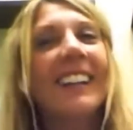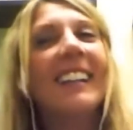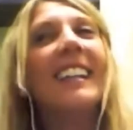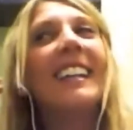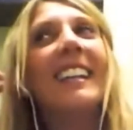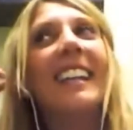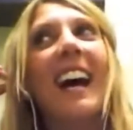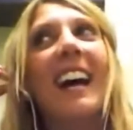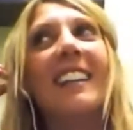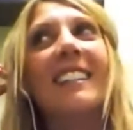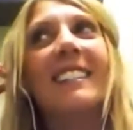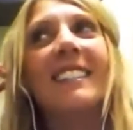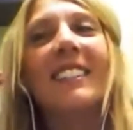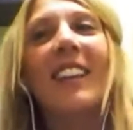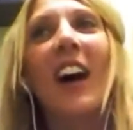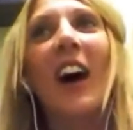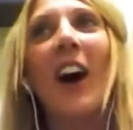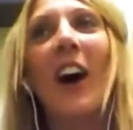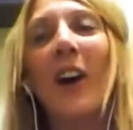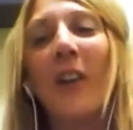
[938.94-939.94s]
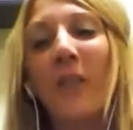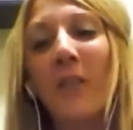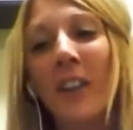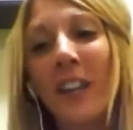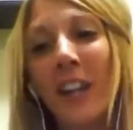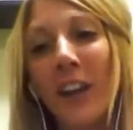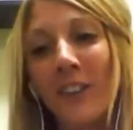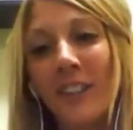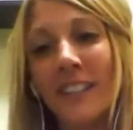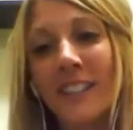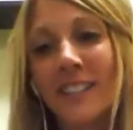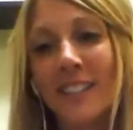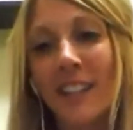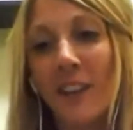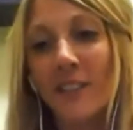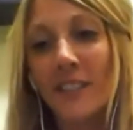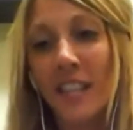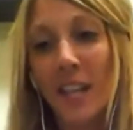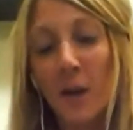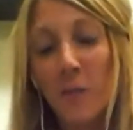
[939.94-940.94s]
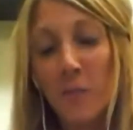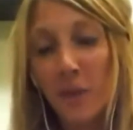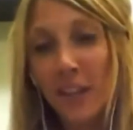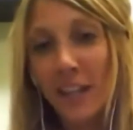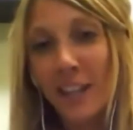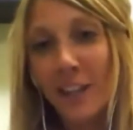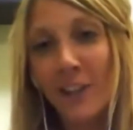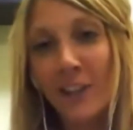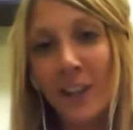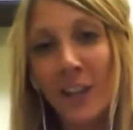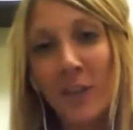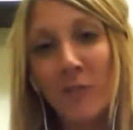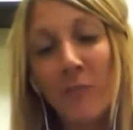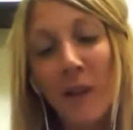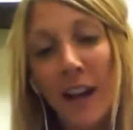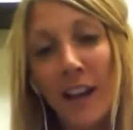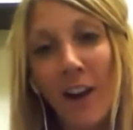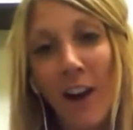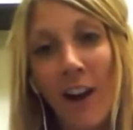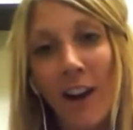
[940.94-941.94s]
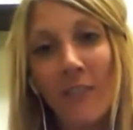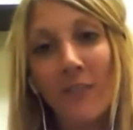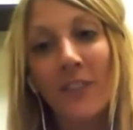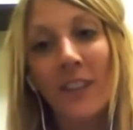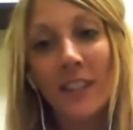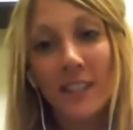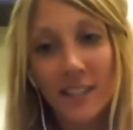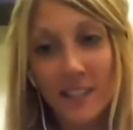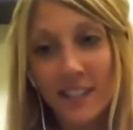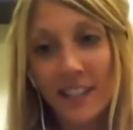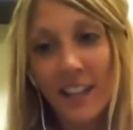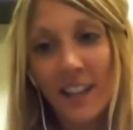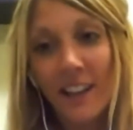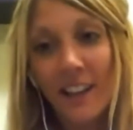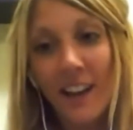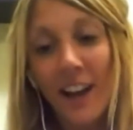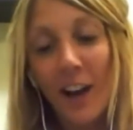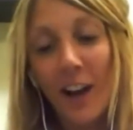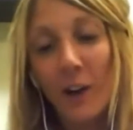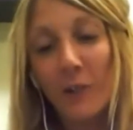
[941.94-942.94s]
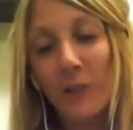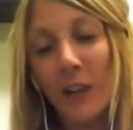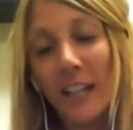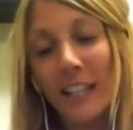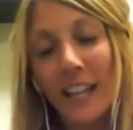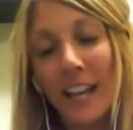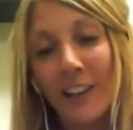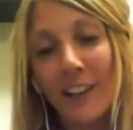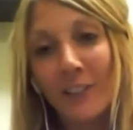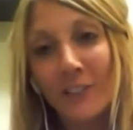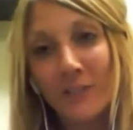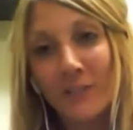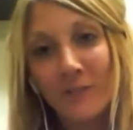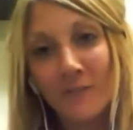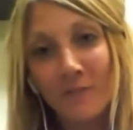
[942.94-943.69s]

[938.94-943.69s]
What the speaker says: yes, we are in South Tampa here in my office right now.